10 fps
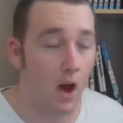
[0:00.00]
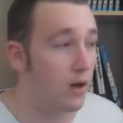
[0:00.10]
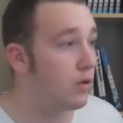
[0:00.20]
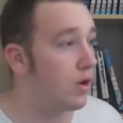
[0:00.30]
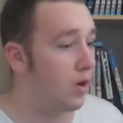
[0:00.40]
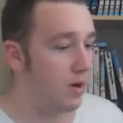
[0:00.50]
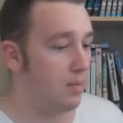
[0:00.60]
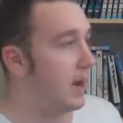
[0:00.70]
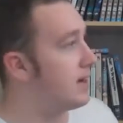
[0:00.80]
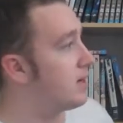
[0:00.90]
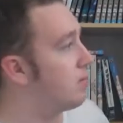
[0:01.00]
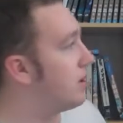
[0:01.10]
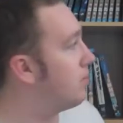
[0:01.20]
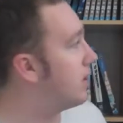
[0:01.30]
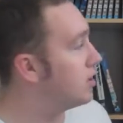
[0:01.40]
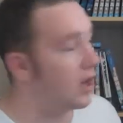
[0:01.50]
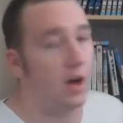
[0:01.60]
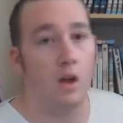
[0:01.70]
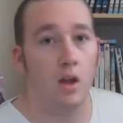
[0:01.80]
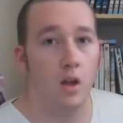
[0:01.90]
I could go and paint a pretty picture
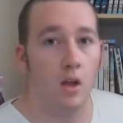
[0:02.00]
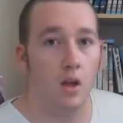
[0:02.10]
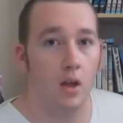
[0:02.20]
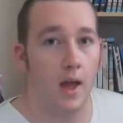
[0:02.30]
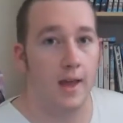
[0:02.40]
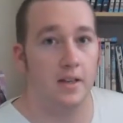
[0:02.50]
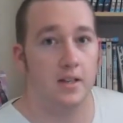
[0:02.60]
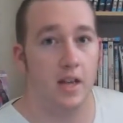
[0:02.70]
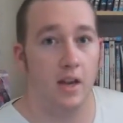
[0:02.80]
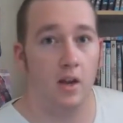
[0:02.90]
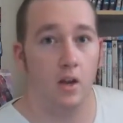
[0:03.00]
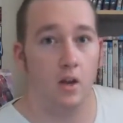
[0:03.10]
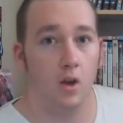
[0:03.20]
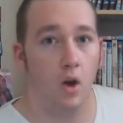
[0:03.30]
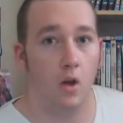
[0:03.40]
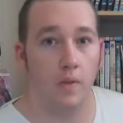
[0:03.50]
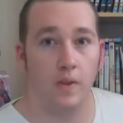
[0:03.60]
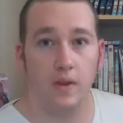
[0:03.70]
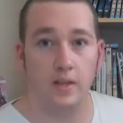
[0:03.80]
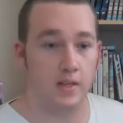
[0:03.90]
and just say, oh,
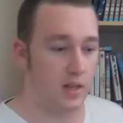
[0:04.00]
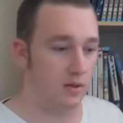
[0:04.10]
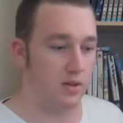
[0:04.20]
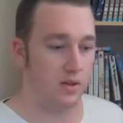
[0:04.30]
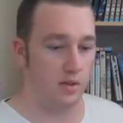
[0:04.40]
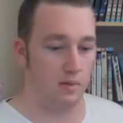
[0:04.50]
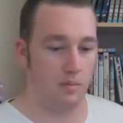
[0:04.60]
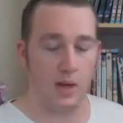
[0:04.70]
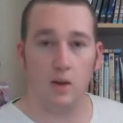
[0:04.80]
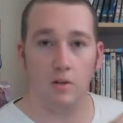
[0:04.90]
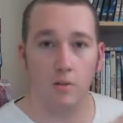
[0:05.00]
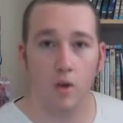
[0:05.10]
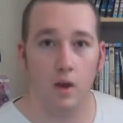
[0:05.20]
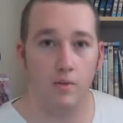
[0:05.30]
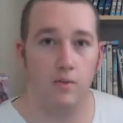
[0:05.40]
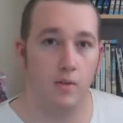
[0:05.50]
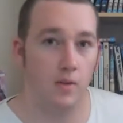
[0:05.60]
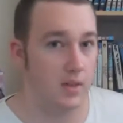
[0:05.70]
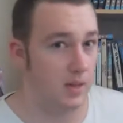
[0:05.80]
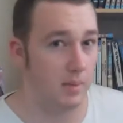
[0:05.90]
this tells the meaning of life.
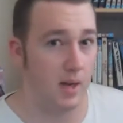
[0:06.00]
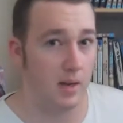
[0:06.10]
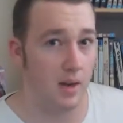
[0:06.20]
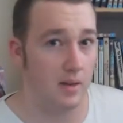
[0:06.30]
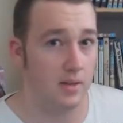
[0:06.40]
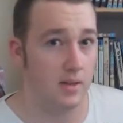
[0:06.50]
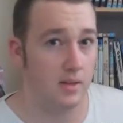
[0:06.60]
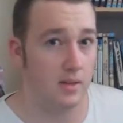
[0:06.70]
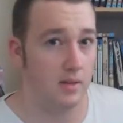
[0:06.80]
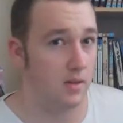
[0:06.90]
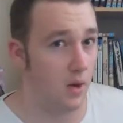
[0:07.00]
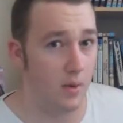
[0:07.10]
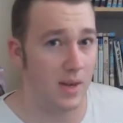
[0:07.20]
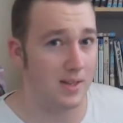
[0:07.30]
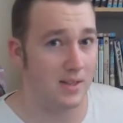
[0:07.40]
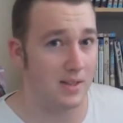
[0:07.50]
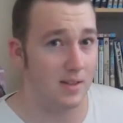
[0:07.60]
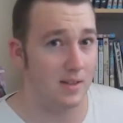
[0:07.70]
Does that mean it does? No, it doesn't.